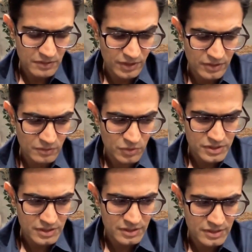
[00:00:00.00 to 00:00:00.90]
been one of the
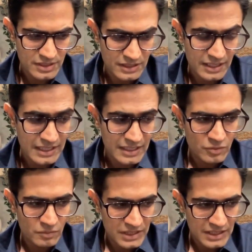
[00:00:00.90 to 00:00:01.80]
most interesting thing. And
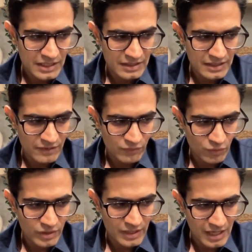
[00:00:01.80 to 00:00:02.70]
to me,
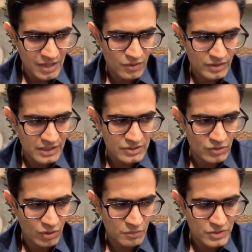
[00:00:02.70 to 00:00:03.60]
therefore, now it
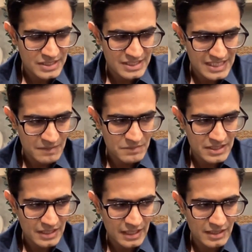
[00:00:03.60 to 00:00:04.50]
almost
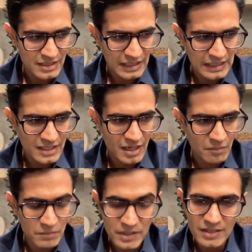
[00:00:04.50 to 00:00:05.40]
seems like
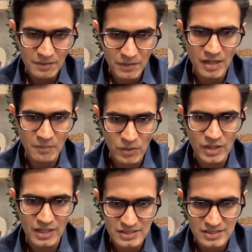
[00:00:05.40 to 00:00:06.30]
incumbent
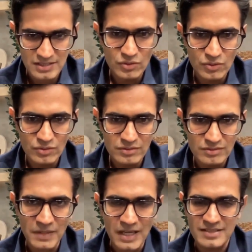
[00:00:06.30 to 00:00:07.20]
upon us to
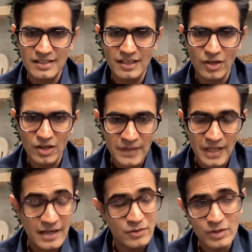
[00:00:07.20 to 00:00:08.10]
pass it along.
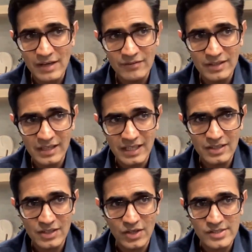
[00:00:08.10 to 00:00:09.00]
I don't have a
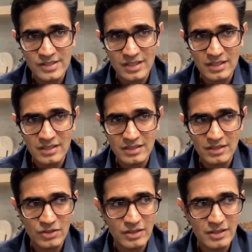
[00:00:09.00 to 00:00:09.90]
great construct
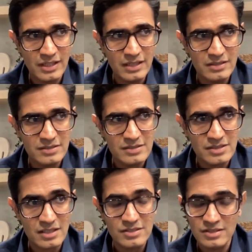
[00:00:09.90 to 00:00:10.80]
or a great
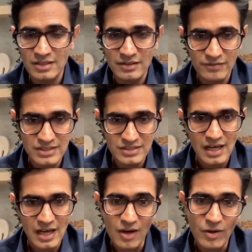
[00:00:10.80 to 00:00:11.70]
structure in which
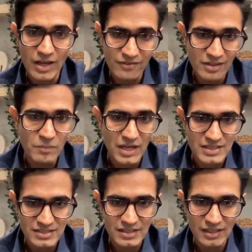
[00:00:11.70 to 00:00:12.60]
how I will
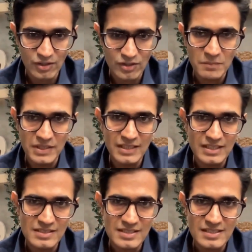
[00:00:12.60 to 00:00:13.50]
pass it along. But
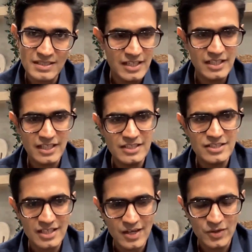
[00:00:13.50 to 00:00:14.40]
there's this
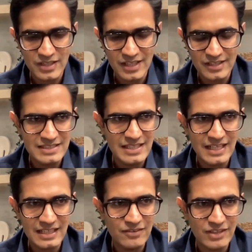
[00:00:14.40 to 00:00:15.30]
itch now that, is
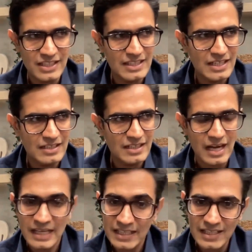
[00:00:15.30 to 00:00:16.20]
there any way that
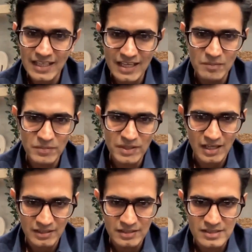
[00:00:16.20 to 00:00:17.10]
I can help
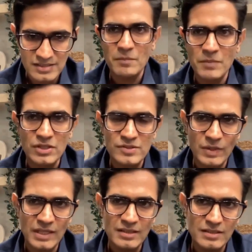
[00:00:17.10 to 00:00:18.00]
others? Because
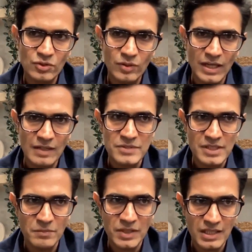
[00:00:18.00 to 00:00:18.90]
when you help
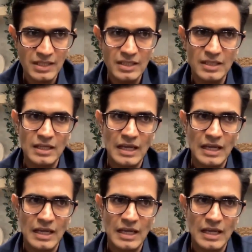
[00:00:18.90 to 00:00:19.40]
somebody